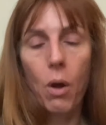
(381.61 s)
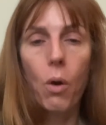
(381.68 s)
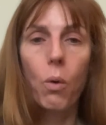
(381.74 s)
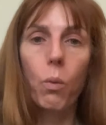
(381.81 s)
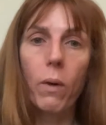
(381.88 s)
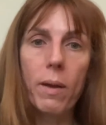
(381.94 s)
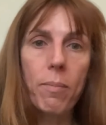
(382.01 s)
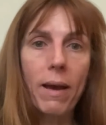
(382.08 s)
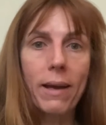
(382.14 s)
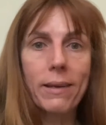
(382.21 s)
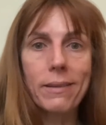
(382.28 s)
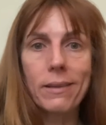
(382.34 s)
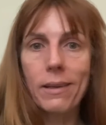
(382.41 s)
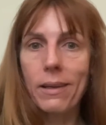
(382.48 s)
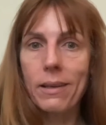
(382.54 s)
Way back
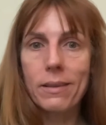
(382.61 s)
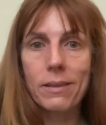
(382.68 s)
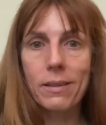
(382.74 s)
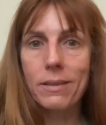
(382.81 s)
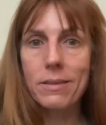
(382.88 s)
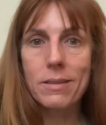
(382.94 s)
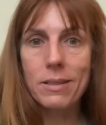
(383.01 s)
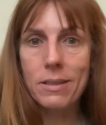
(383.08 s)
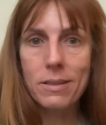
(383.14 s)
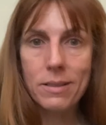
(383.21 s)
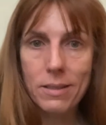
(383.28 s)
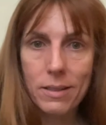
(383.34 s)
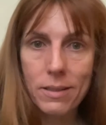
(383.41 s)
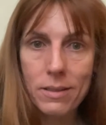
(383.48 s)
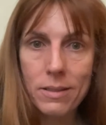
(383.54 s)
in the
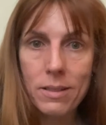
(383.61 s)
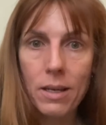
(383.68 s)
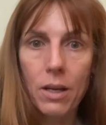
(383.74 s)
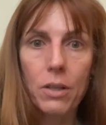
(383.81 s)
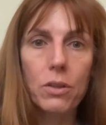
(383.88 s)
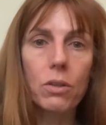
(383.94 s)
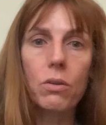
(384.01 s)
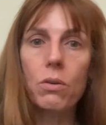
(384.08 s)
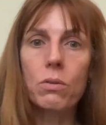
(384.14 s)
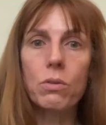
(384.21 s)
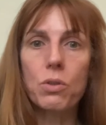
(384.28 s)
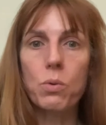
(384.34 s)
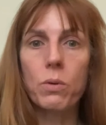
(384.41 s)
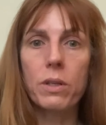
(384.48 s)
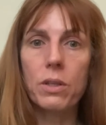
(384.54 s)
1860s, the Local
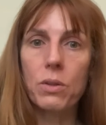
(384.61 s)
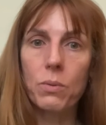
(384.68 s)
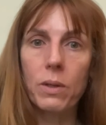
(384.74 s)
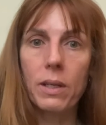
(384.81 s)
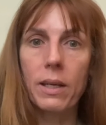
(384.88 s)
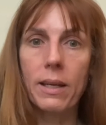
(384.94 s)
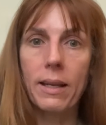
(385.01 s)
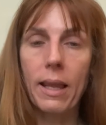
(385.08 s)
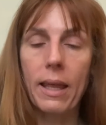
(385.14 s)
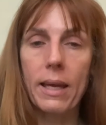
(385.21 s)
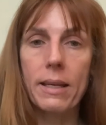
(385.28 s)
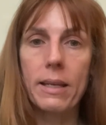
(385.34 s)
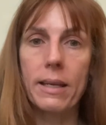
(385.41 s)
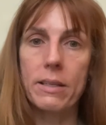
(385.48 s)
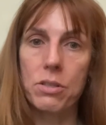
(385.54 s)
23 had
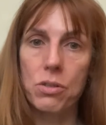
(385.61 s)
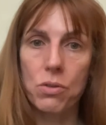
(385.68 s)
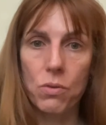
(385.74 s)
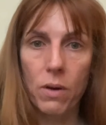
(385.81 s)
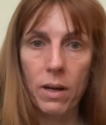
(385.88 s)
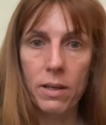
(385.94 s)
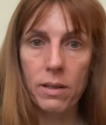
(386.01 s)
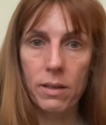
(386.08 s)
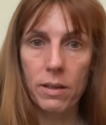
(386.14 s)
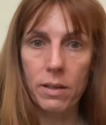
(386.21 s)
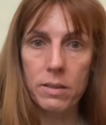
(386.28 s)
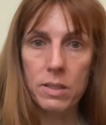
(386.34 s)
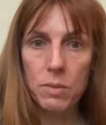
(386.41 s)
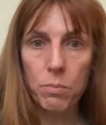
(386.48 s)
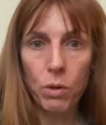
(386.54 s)
led a strike
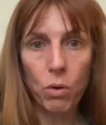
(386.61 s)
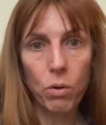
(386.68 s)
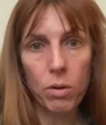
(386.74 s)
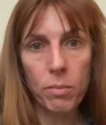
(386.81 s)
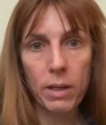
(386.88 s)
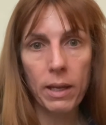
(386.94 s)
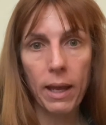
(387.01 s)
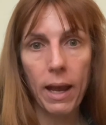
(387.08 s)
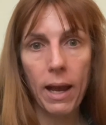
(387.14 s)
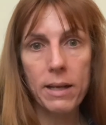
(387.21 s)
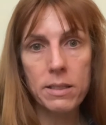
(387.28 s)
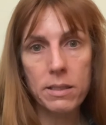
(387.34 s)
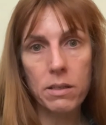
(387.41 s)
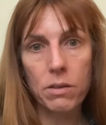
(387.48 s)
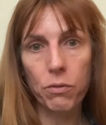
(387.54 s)
against McCormick,
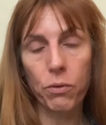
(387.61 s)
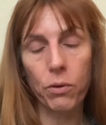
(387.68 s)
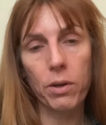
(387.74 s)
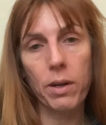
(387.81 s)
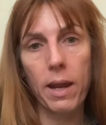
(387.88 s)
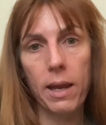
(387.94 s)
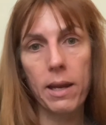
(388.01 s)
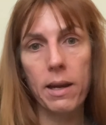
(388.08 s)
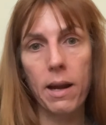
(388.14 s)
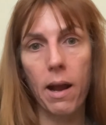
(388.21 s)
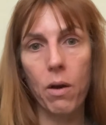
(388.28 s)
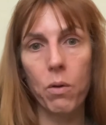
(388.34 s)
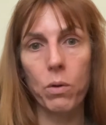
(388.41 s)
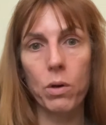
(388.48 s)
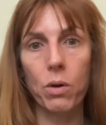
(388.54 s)
asking for an eight
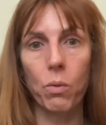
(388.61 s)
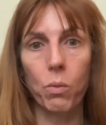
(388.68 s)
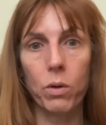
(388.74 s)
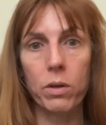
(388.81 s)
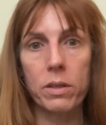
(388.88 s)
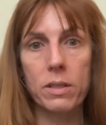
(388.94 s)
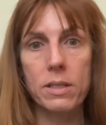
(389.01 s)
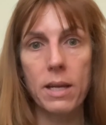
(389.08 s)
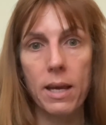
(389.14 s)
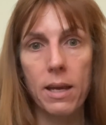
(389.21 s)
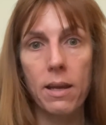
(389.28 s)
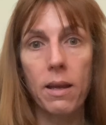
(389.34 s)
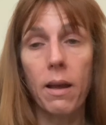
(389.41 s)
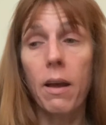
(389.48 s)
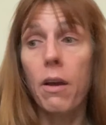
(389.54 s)
hour
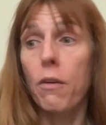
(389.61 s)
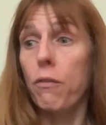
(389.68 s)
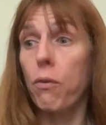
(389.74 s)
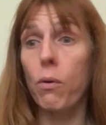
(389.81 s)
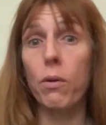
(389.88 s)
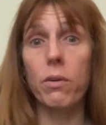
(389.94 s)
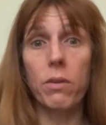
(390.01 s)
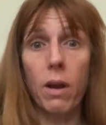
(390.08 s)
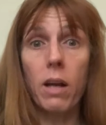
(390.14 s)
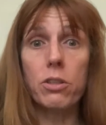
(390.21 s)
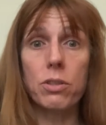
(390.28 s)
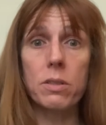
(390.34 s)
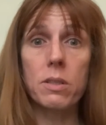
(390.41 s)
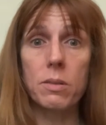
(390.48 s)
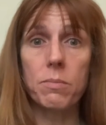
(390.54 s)
workday for not
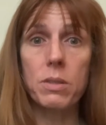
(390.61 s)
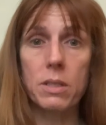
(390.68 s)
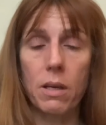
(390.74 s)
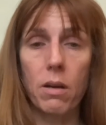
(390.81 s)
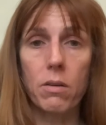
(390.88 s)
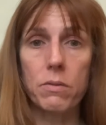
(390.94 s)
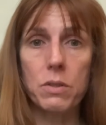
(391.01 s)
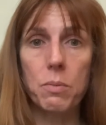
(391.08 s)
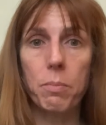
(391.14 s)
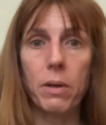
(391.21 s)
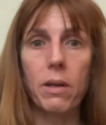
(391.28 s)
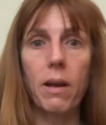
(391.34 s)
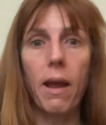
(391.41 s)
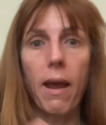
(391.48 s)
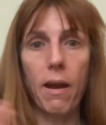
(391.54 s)
just themselves,
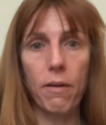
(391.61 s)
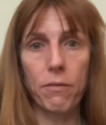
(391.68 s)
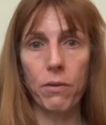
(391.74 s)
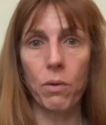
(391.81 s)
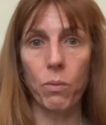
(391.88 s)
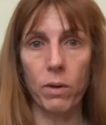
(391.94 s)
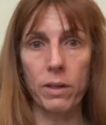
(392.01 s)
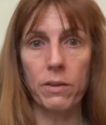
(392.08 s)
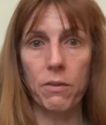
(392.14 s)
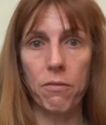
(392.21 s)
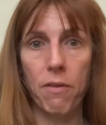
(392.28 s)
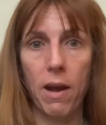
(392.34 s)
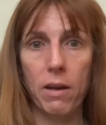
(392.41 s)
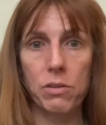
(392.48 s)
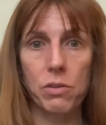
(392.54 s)
but everyone in the
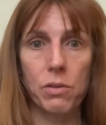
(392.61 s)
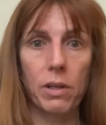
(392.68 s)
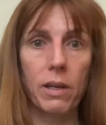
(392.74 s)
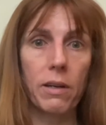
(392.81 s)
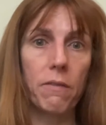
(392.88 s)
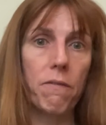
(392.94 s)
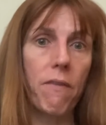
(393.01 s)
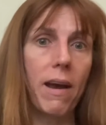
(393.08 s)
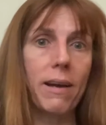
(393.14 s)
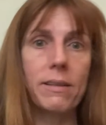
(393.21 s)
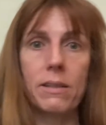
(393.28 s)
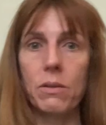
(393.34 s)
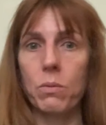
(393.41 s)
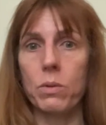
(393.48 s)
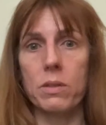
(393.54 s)
factory. And in fact,
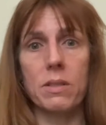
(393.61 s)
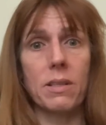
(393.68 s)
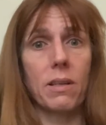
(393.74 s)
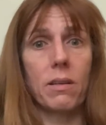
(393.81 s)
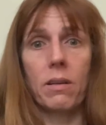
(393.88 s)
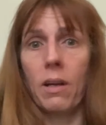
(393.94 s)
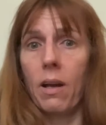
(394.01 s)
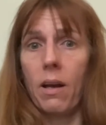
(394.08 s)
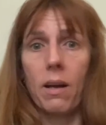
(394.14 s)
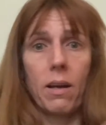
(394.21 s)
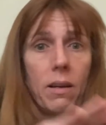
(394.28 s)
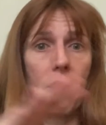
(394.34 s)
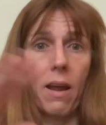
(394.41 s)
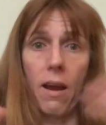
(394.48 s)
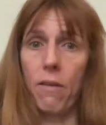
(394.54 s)
it was a,
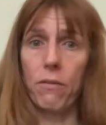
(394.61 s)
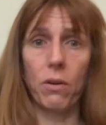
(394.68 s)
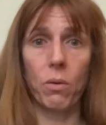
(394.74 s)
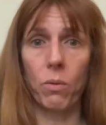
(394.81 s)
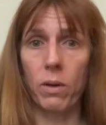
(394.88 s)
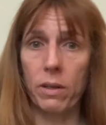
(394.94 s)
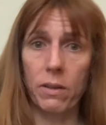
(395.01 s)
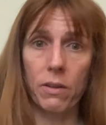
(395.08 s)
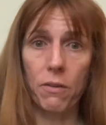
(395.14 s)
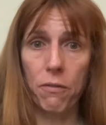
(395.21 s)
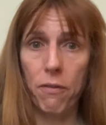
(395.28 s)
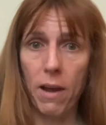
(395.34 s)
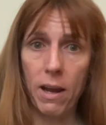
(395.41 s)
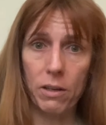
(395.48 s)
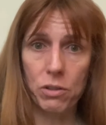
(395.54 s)
an everyone in the
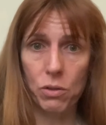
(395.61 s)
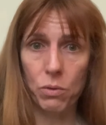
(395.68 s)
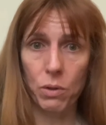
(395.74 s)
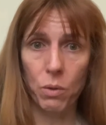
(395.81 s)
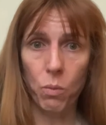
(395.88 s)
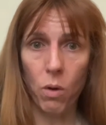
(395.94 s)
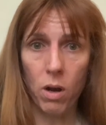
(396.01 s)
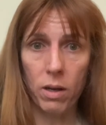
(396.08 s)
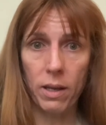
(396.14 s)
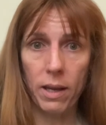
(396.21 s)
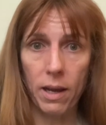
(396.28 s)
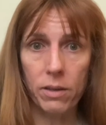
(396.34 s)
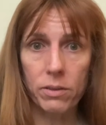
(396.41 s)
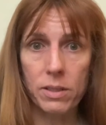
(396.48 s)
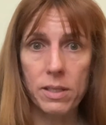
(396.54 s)
factory
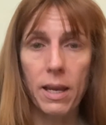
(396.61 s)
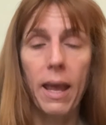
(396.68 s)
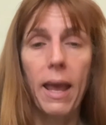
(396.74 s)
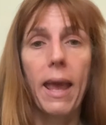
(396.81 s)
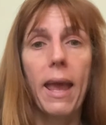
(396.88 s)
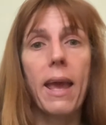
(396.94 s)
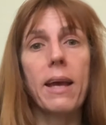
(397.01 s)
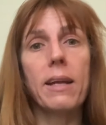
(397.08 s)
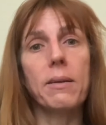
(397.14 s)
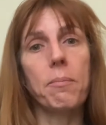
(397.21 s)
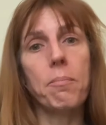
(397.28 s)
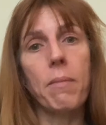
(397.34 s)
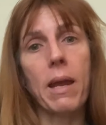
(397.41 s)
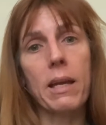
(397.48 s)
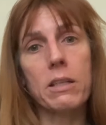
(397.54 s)
walkout. And
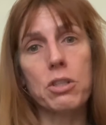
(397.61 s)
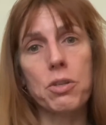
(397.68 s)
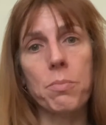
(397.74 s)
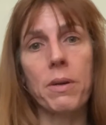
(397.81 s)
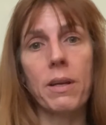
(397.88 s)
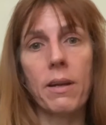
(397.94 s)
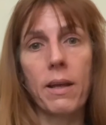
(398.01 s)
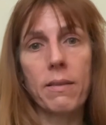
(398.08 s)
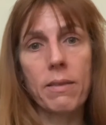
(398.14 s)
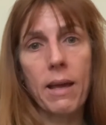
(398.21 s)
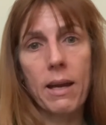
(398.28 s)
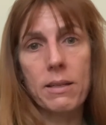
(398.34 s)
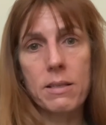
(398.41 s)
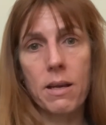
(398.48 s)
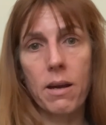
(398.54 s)
management at
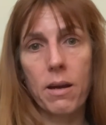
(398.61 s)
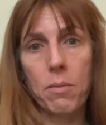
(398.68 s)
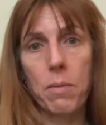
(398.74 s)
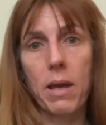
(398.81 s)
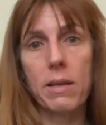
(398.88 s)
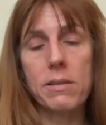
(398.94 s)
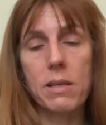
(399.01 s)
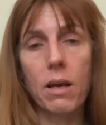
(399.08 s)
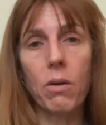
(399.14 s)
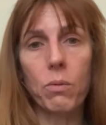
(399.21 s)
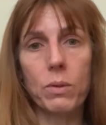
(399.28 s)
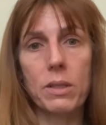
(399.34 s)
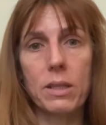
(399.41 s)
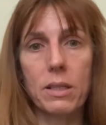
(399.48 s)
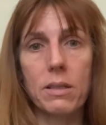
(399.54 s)
that time had dealt
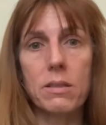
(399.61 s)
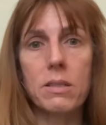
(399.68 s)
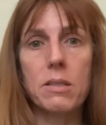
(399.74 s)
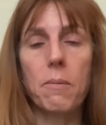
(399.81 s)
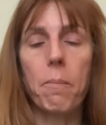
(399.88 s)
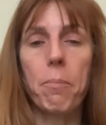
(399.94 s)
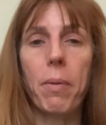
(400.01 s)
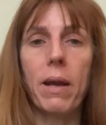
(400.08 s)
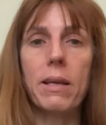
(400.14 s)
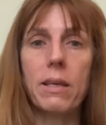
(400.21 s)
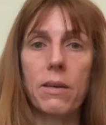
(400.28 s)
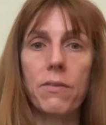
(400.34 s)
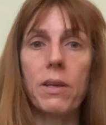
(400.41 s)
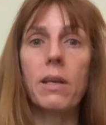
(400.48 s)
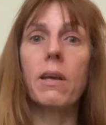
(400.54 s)
with this by
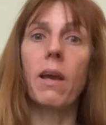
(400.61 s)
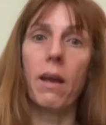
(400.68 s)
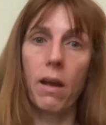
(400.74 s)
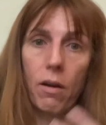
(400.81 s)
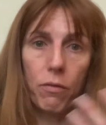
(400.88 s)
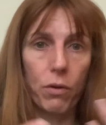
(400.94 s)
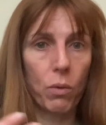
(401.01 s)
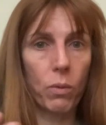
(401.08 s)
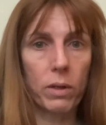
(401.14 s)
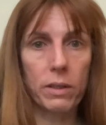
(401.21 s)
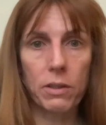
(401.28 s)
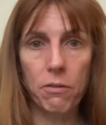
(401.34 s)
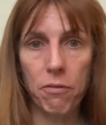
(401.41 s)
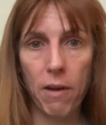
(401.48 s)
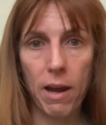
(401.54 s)
giving everyone in
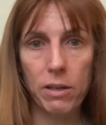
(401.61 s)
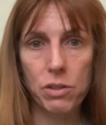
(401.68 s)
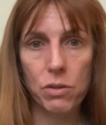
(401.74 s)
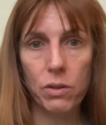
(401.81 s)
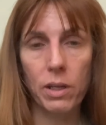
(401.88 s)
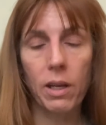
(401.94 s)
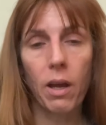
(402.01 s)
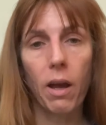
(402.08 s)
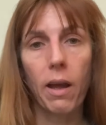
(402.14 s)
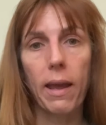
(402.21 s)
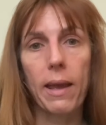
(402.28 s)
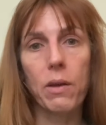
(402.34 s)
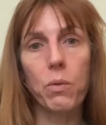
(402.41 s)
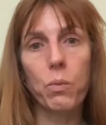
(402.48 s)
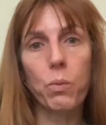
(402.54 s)
the factory
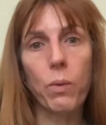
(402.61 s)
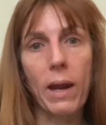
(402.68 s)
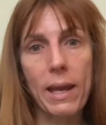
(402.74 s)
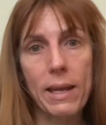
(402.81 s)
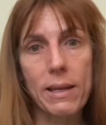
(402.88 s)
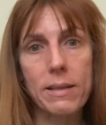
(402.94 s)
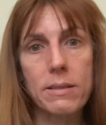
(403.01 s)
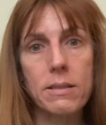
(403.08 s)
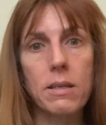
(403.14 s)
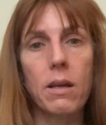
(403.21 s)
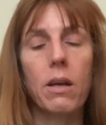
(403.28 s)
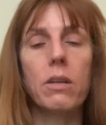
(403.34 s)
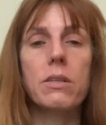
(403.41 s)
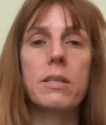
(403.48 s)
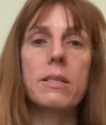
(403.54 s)
a raise
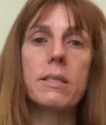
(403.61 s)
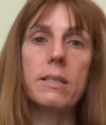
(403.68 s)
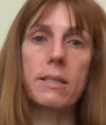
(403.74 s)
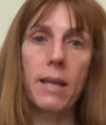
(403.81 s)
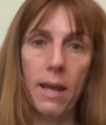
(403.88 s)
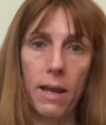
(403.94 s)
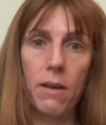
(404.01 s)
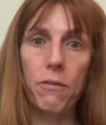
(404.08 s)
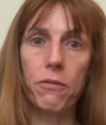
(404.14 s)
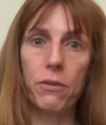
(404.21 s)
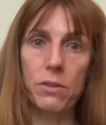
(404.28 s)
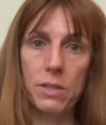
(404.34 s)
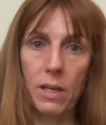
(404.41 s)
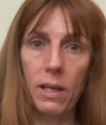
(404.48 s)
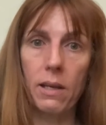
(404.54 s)
to stay for
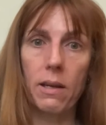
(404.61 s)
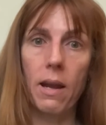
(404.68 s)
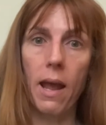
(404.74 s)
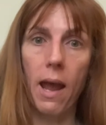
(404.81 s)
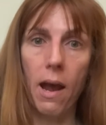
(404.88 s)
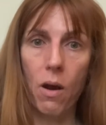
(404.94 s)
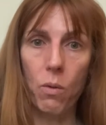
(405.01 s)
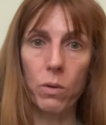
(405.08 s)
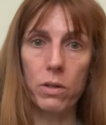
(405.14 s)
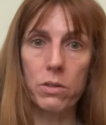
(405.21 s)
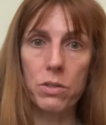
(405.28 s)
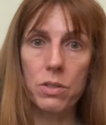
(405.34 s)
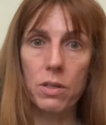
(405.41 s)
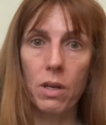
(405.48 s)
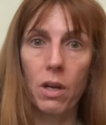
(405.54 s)
10
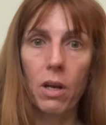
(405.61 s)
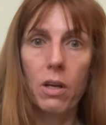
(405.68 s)
hours.